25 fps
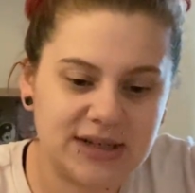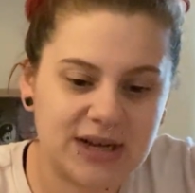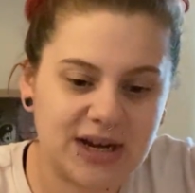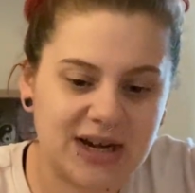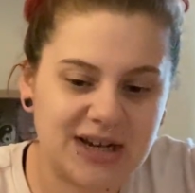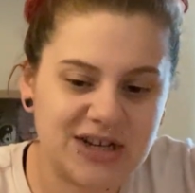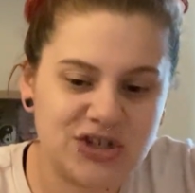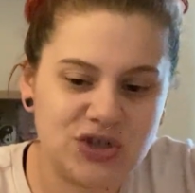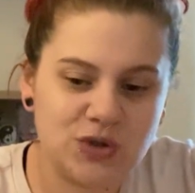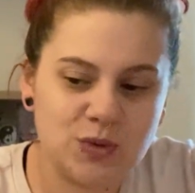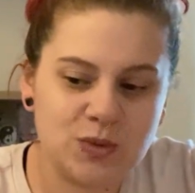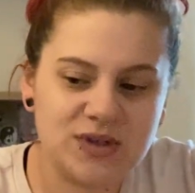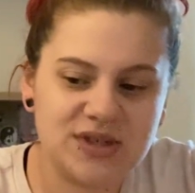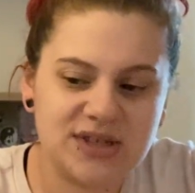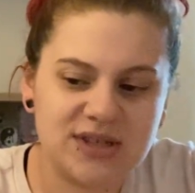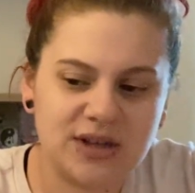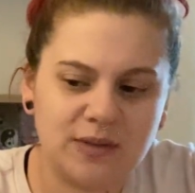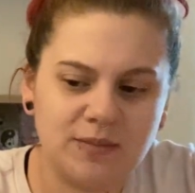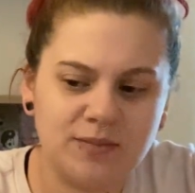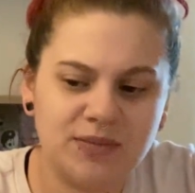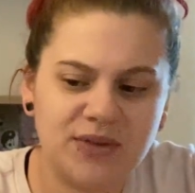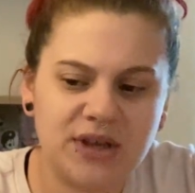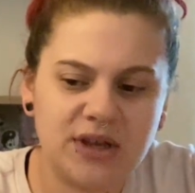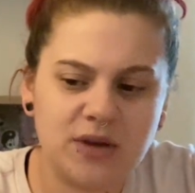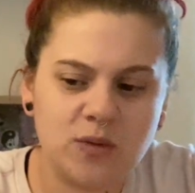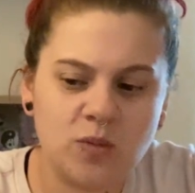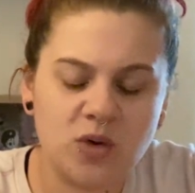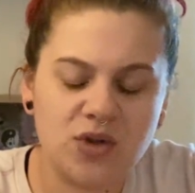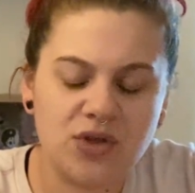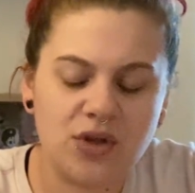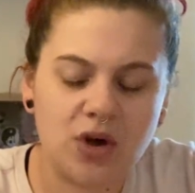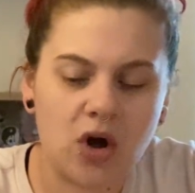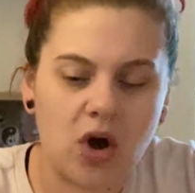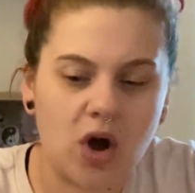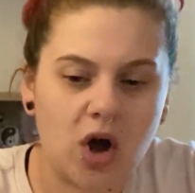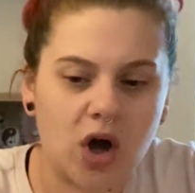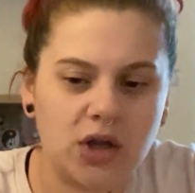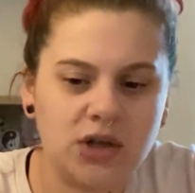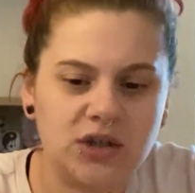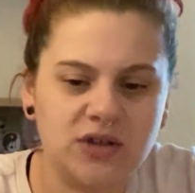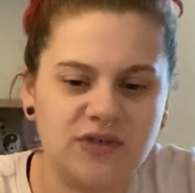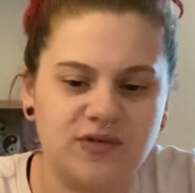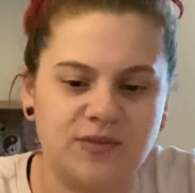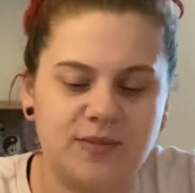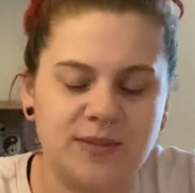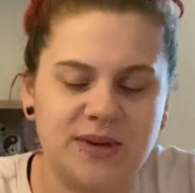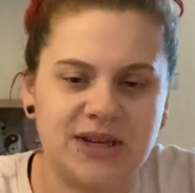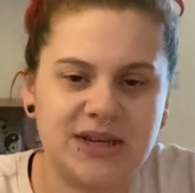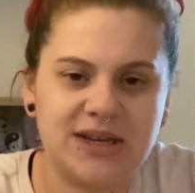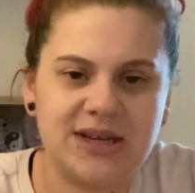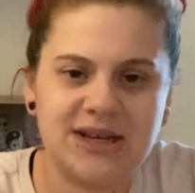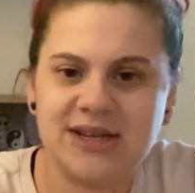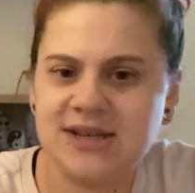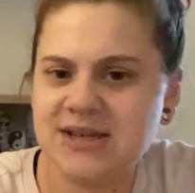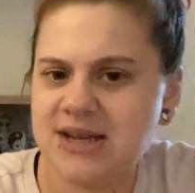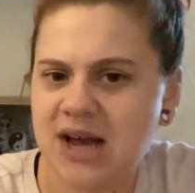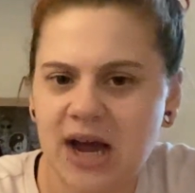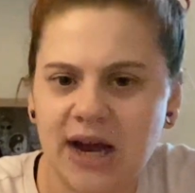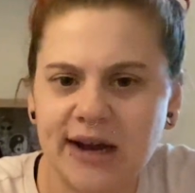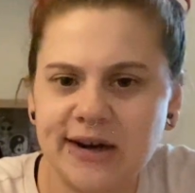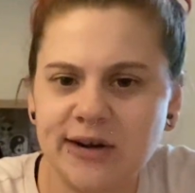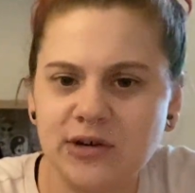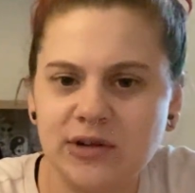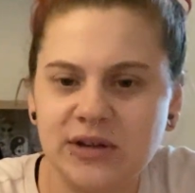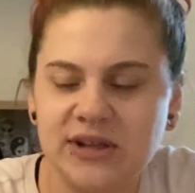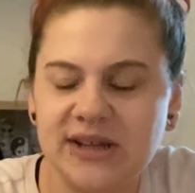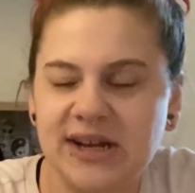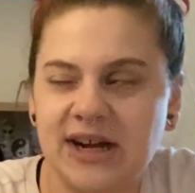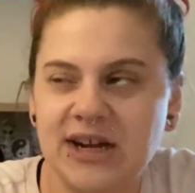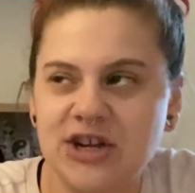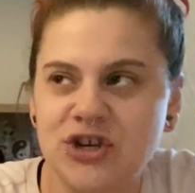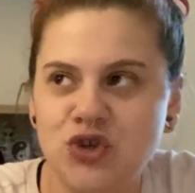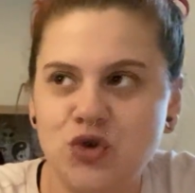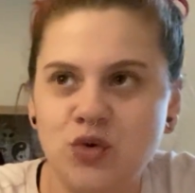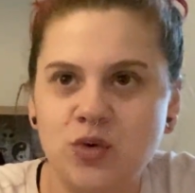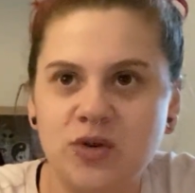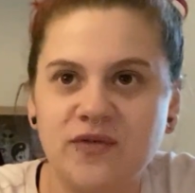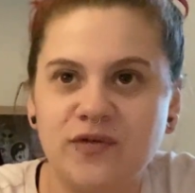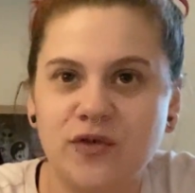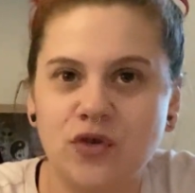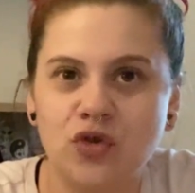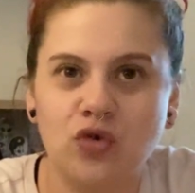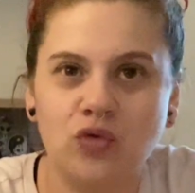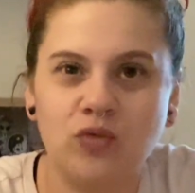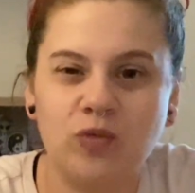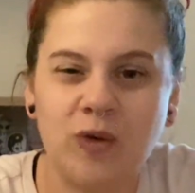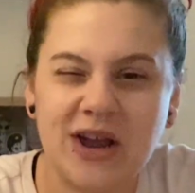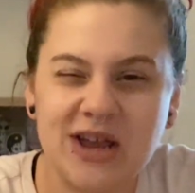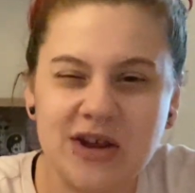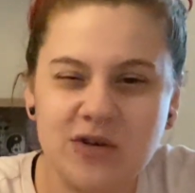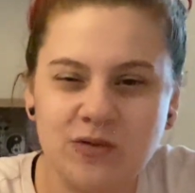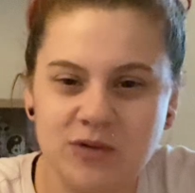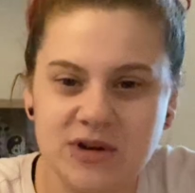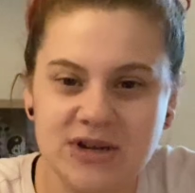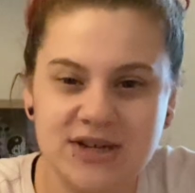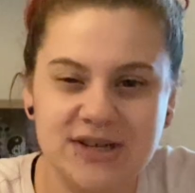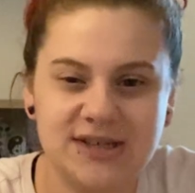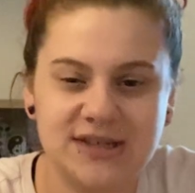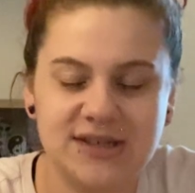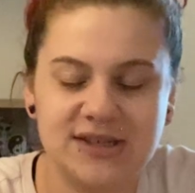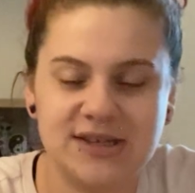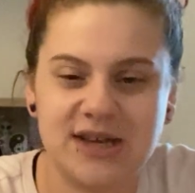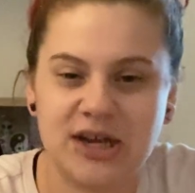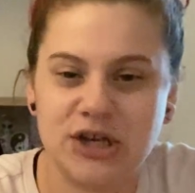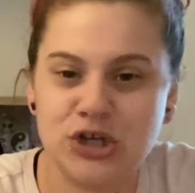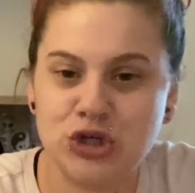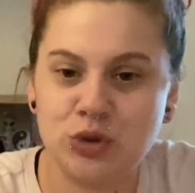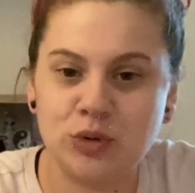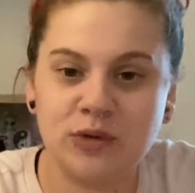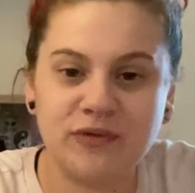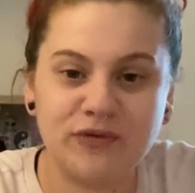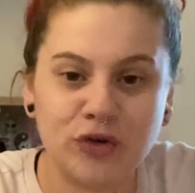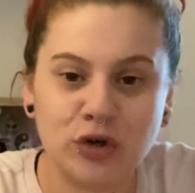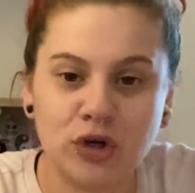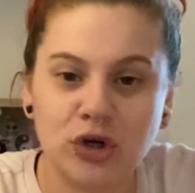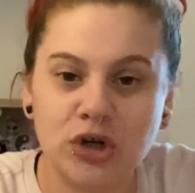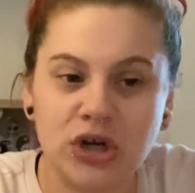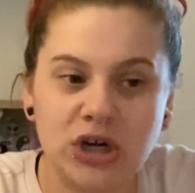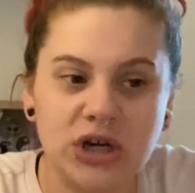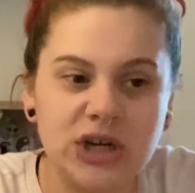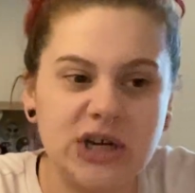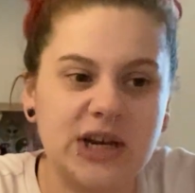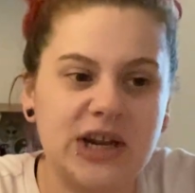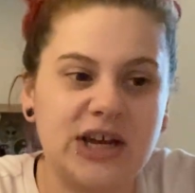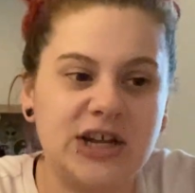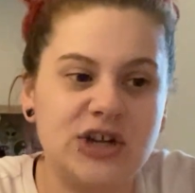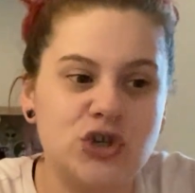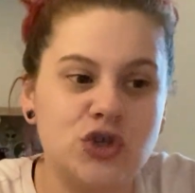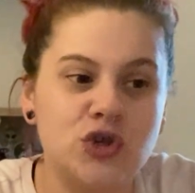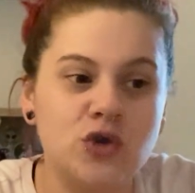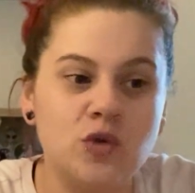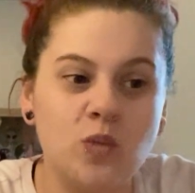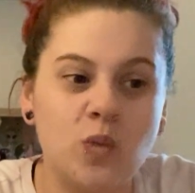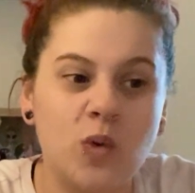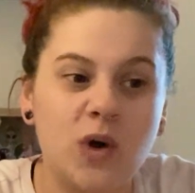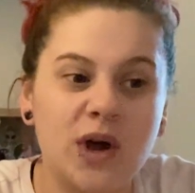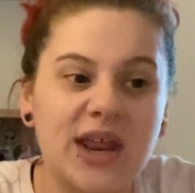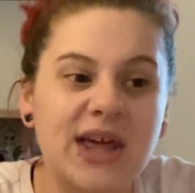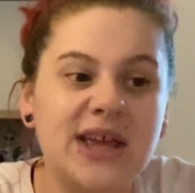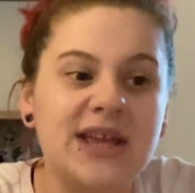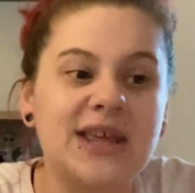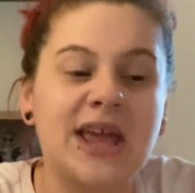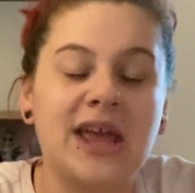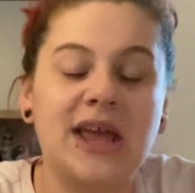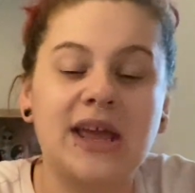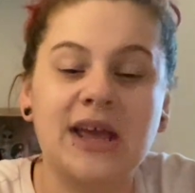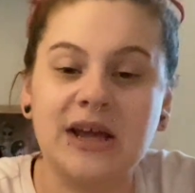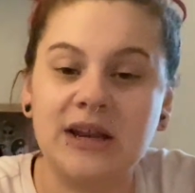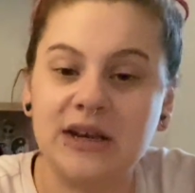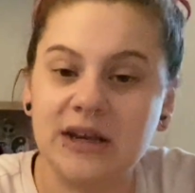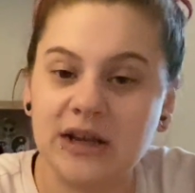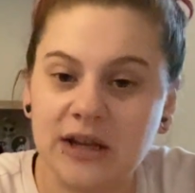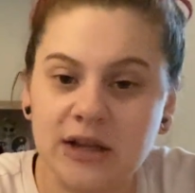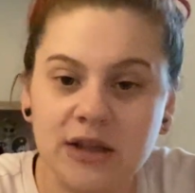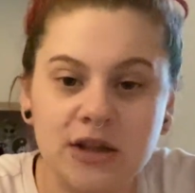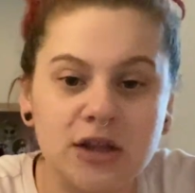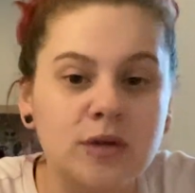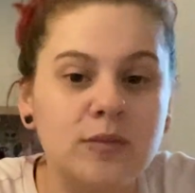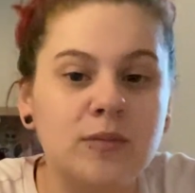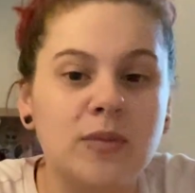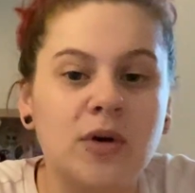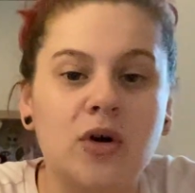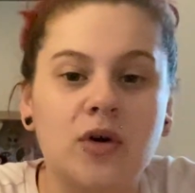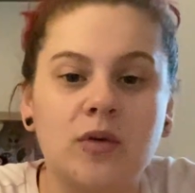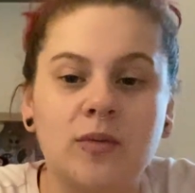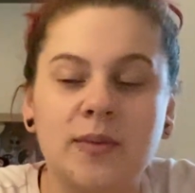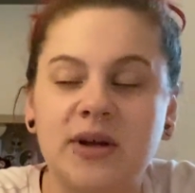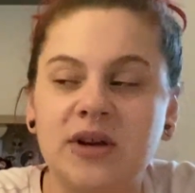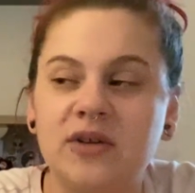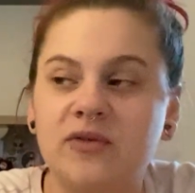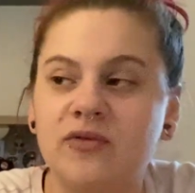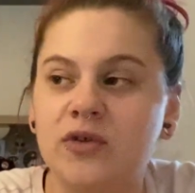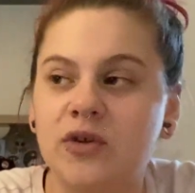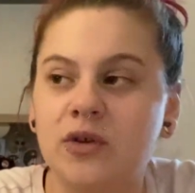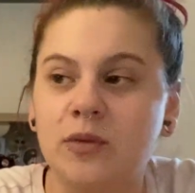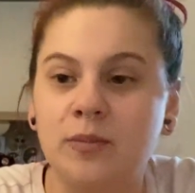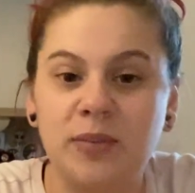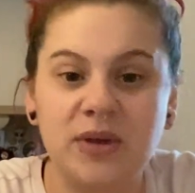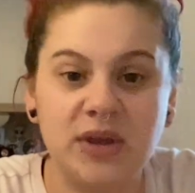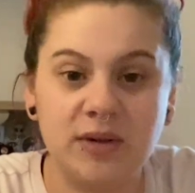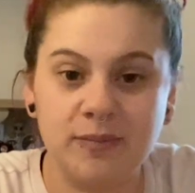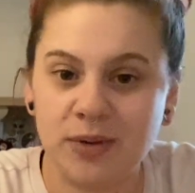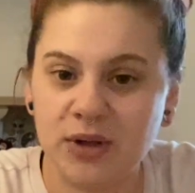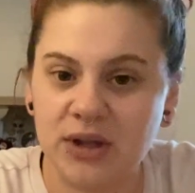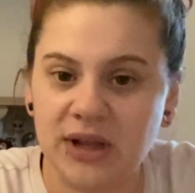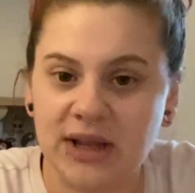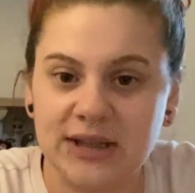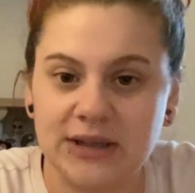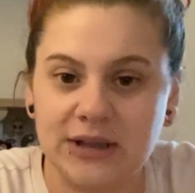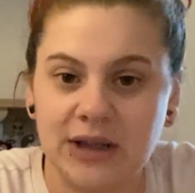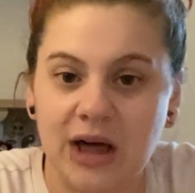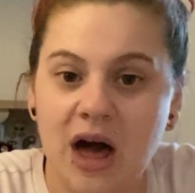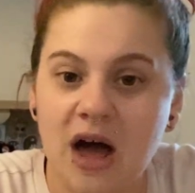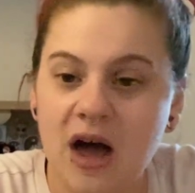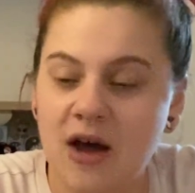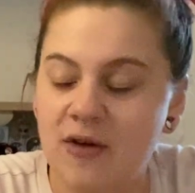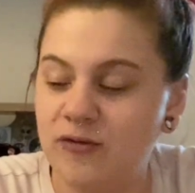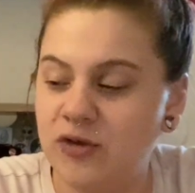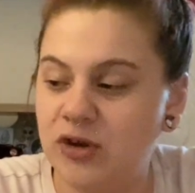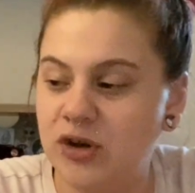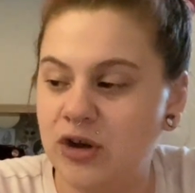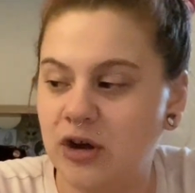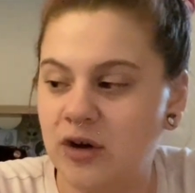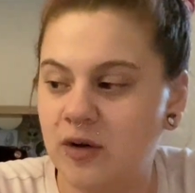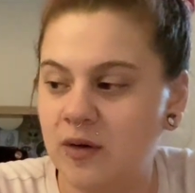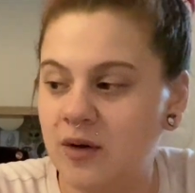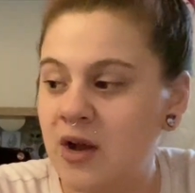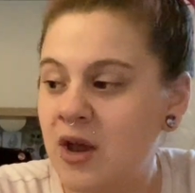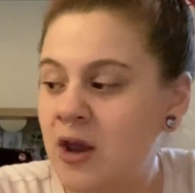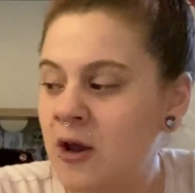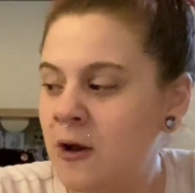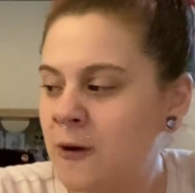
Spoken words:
I do something with all of me entirely. I do it for the right reasons. I do it for good. I do what I can in the moment for the people I love, you know.